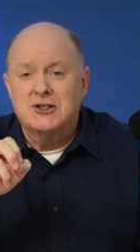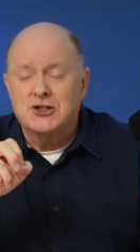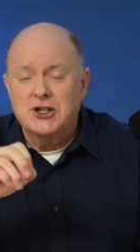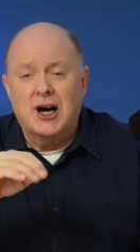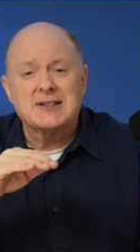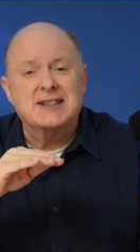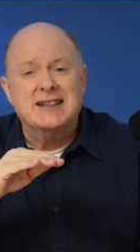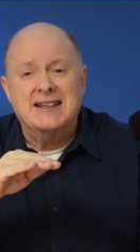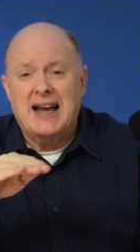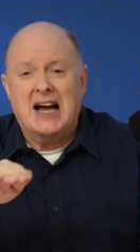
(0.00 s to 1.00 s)
just
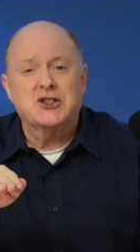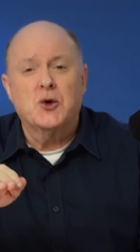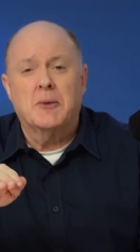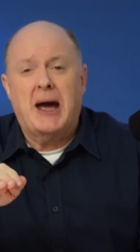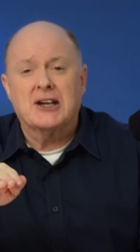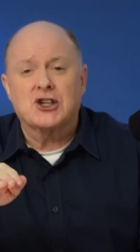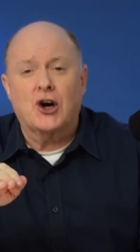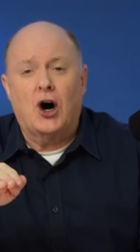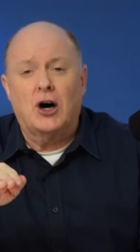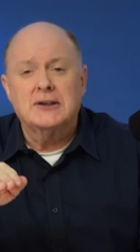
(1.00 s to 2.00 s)
not do a match at
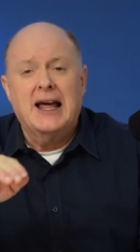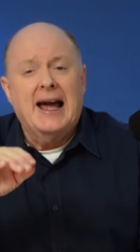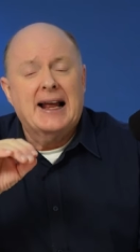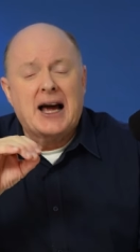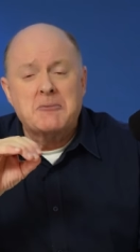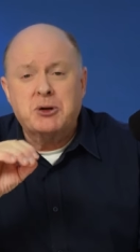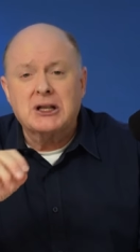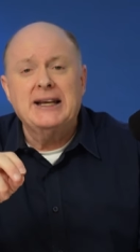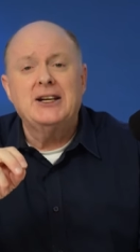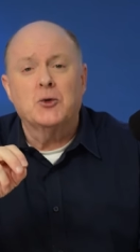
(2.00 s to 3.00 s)
all. And I
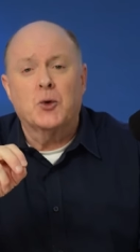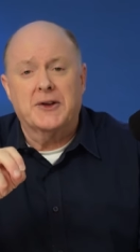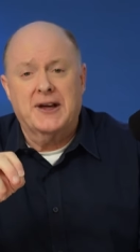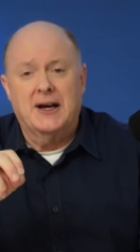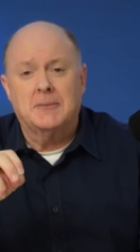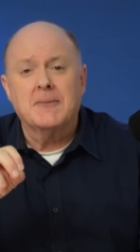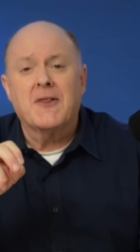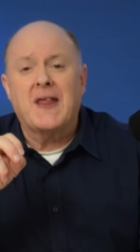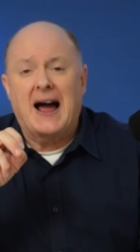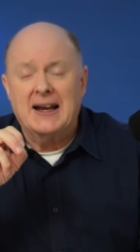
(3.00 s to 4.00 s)
pleaded with him
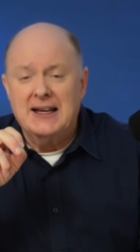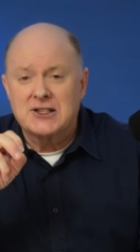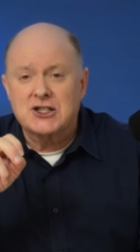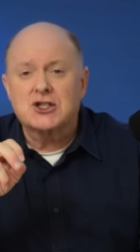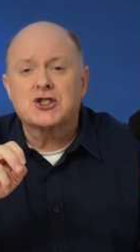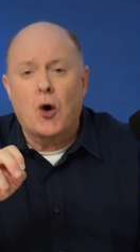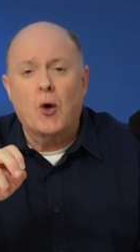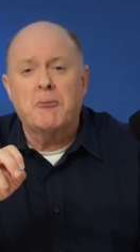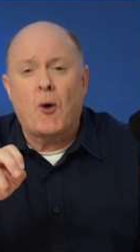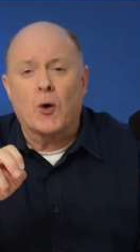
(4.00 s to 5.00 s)
that it's so
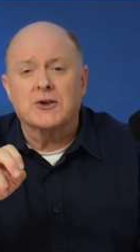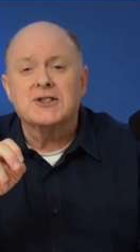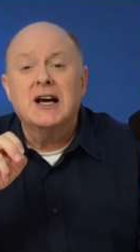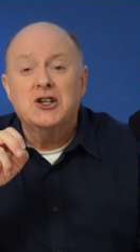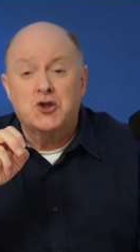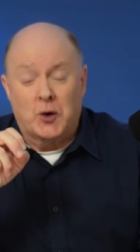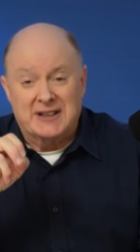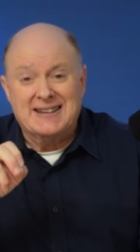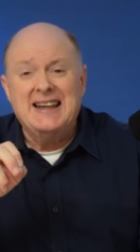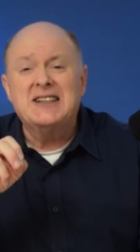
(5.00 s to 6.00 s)
important to
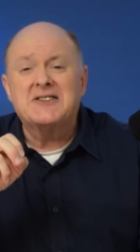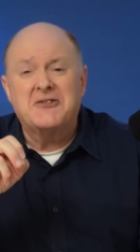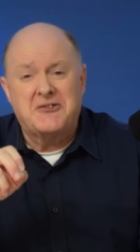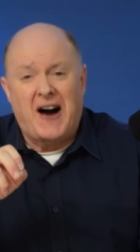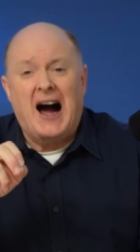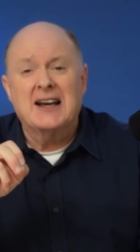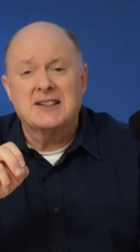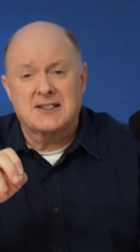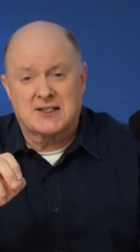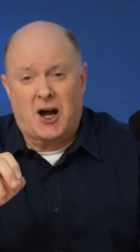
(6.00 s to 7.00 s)
at least
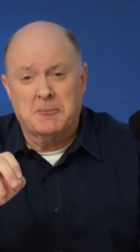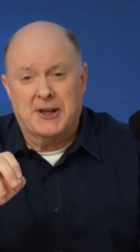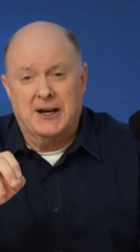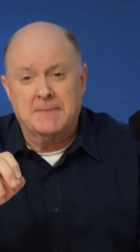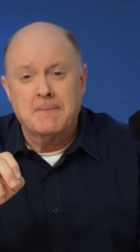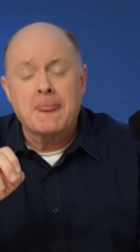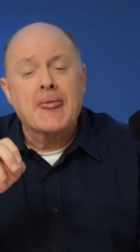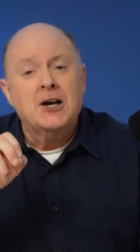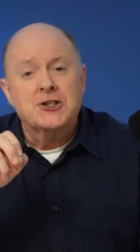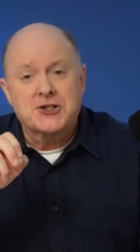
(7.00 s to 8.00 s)
find something.
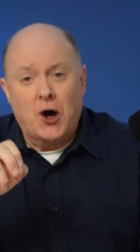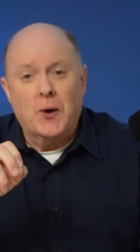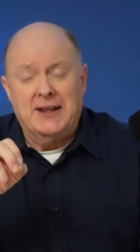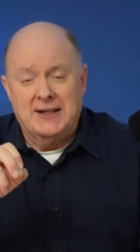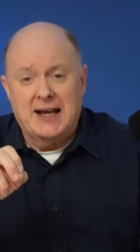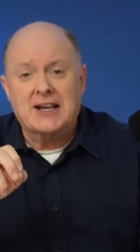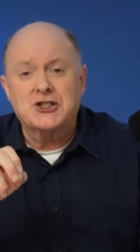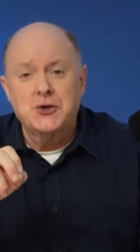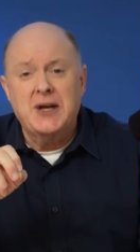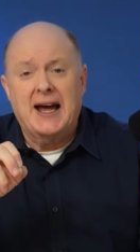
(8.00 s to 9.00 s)
So in the
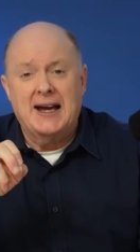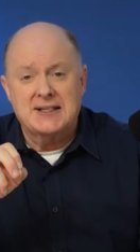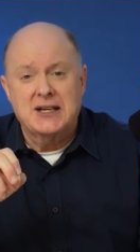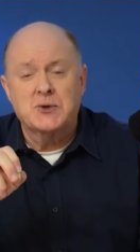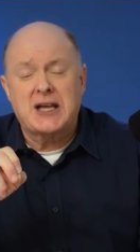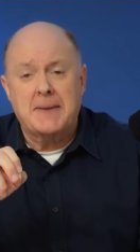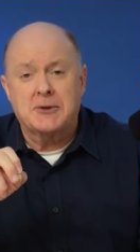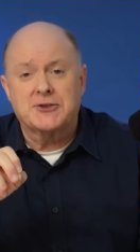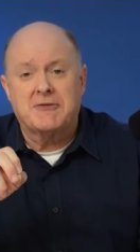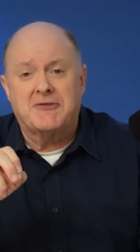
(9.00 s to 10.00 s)
next 2 days, he was
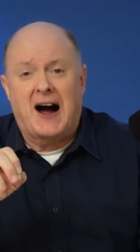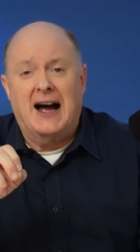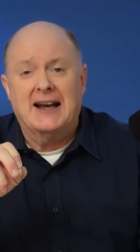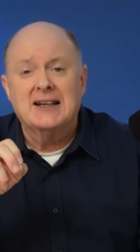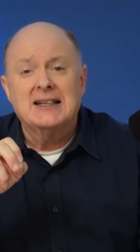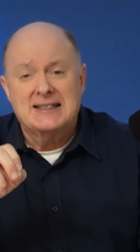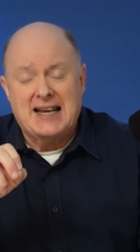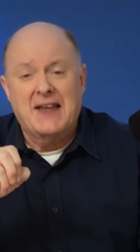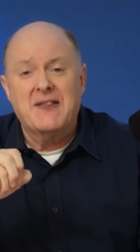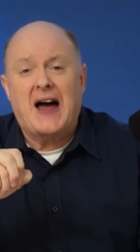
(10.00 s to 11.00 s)
able to find
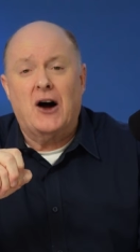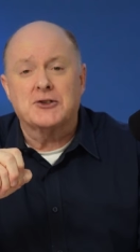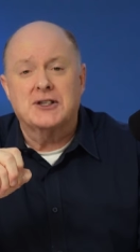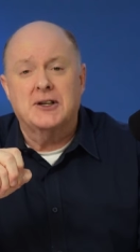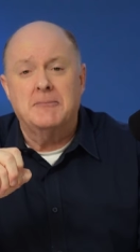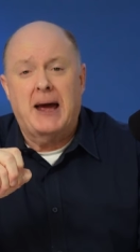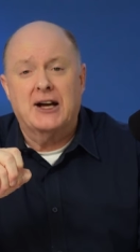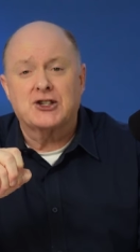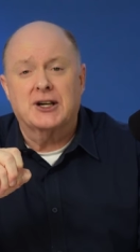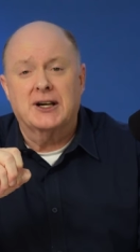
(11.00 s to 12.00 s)
$10,000 in
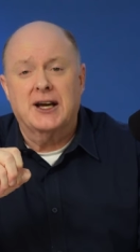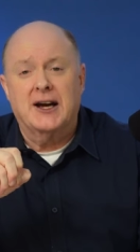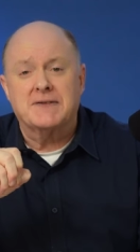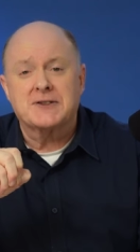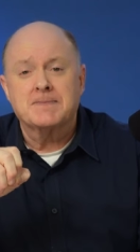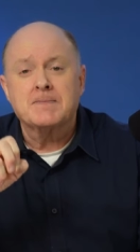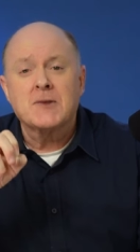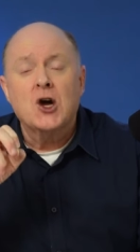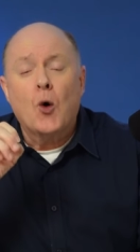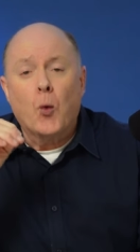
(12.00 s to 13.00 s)
matching gifts.
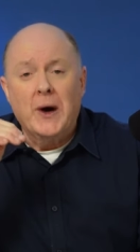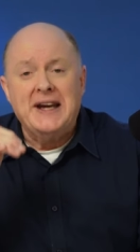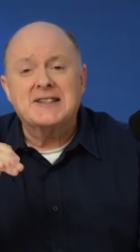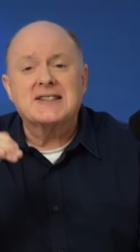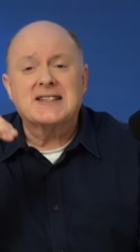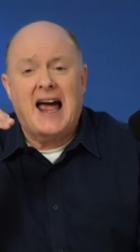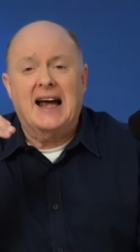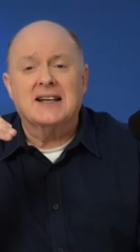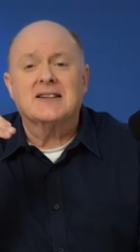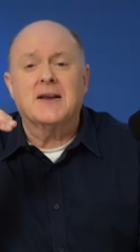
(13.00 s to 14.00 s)
We
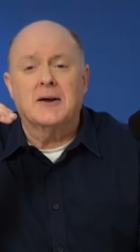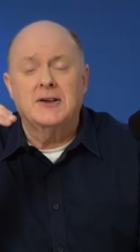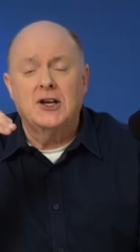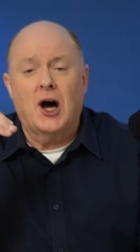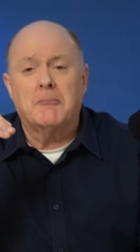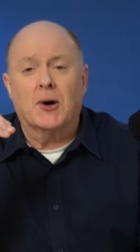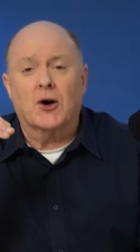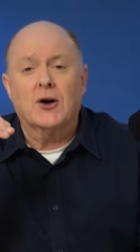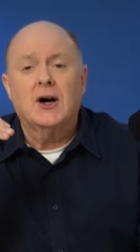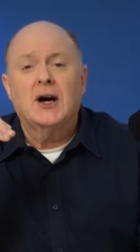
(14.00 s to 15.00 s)
set the
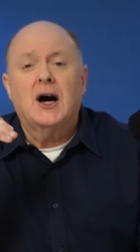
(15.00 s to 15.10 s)
number